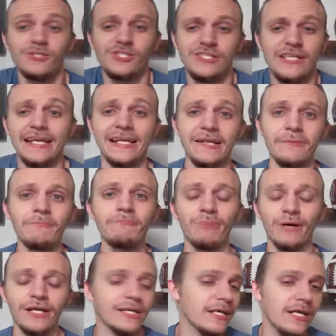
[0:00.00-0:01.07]
which they didn't,
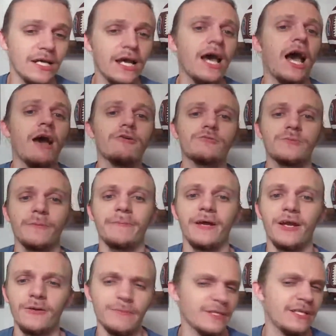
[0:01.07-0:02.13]
but I was
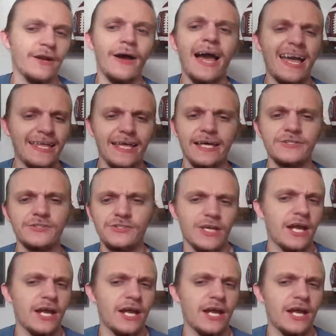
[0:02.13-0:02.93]
prepared. But, you know, I hedged.